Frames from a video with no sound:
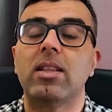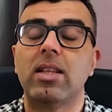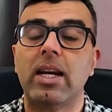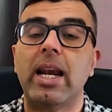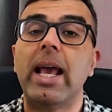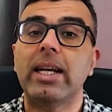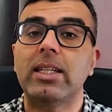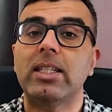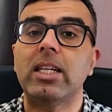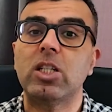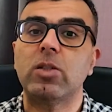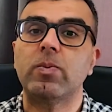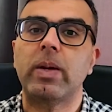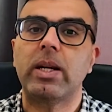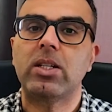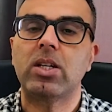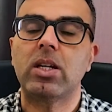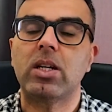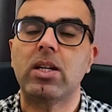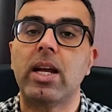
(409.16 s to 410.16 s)
next
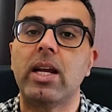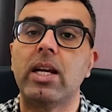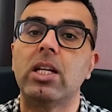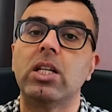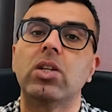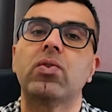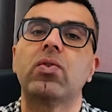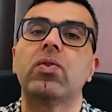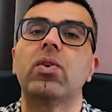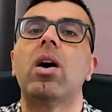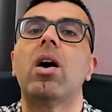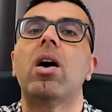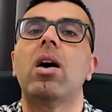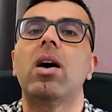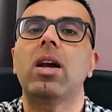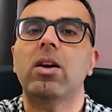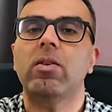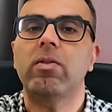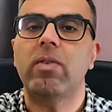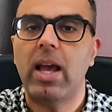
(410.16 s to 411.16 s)
inspection date is
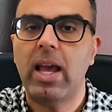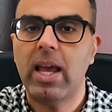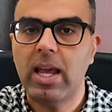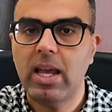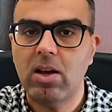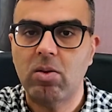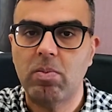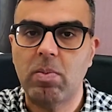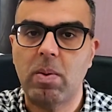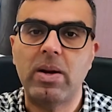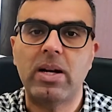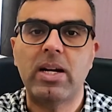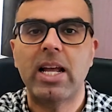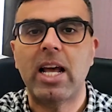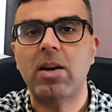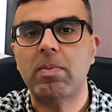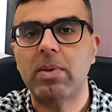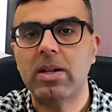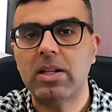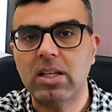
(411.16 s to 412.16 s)
far away, or maybe
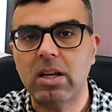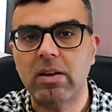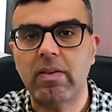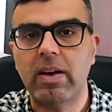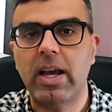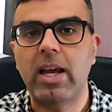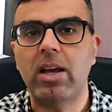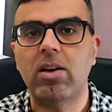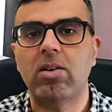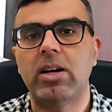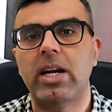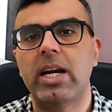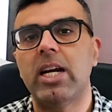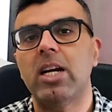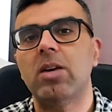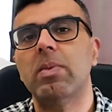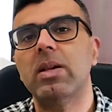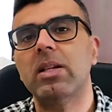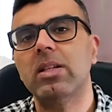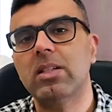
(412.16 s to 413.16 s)
10 months away, or
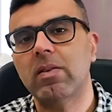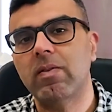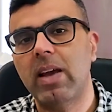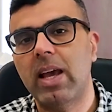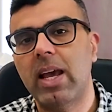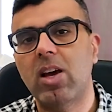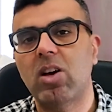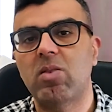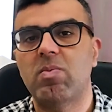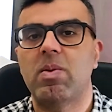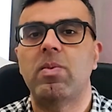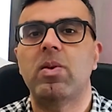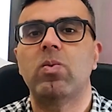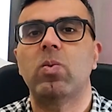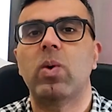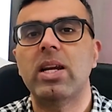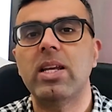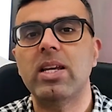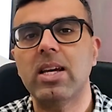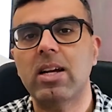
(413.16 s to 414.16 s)
8 months away, or maybe
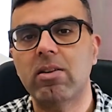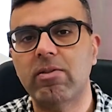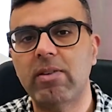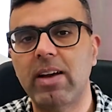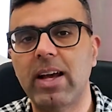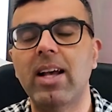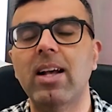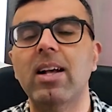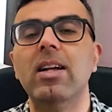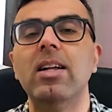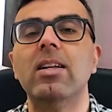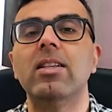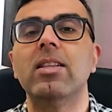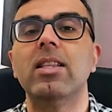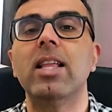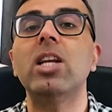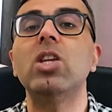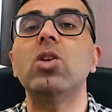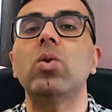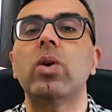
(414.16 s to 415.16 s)
1 year away,
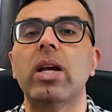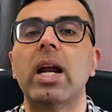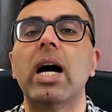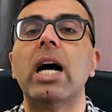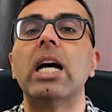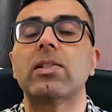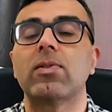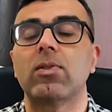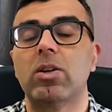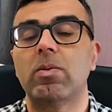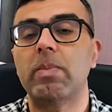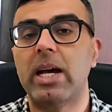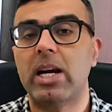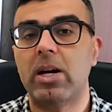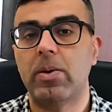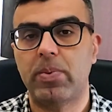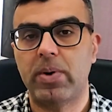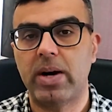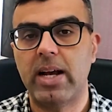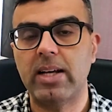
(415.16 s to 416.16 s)
then you can ask for a
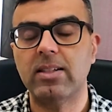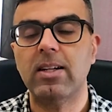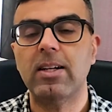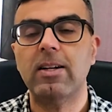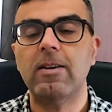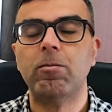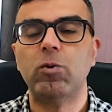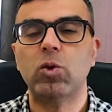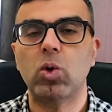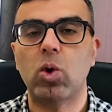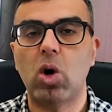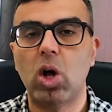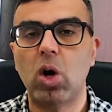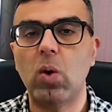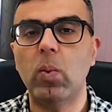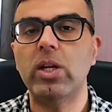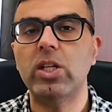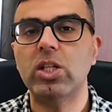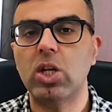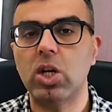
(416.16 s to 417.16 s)
better price. So
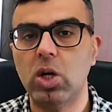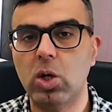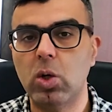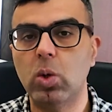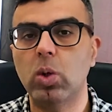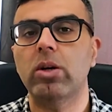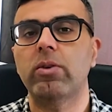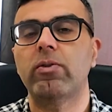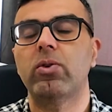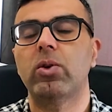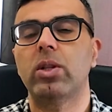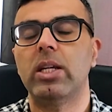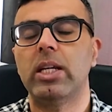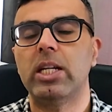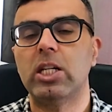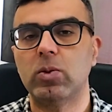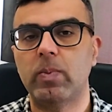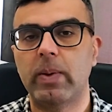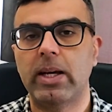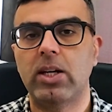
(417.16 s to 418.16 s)
always look for the
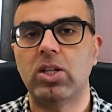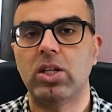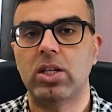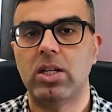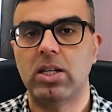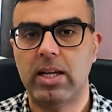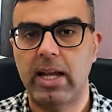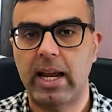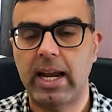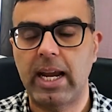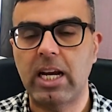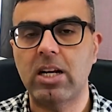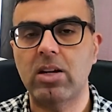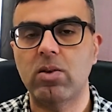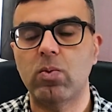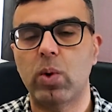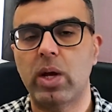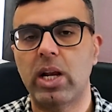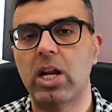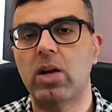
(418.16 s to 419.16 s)
inspection date
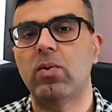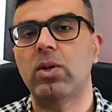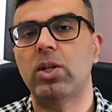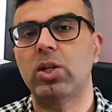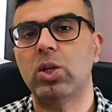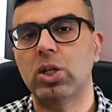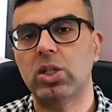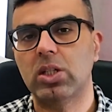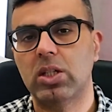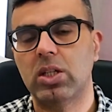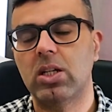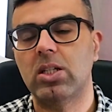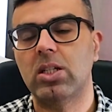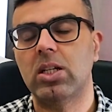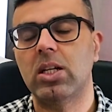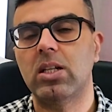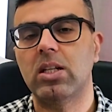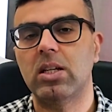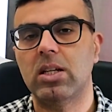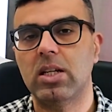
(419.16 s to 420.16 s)
whenever you're
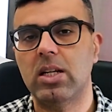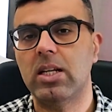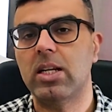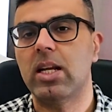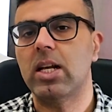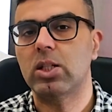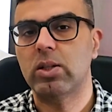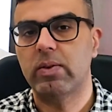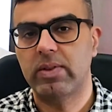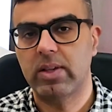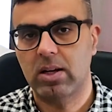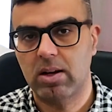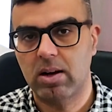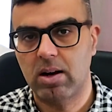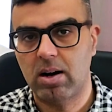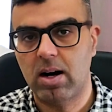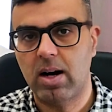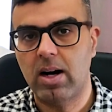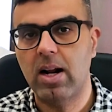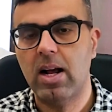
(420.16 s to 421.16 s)
searching the details of the
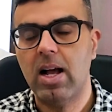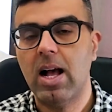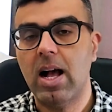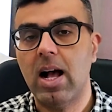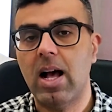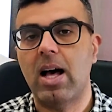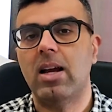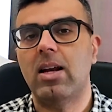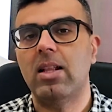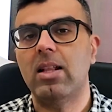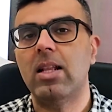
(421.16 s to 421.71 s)
car other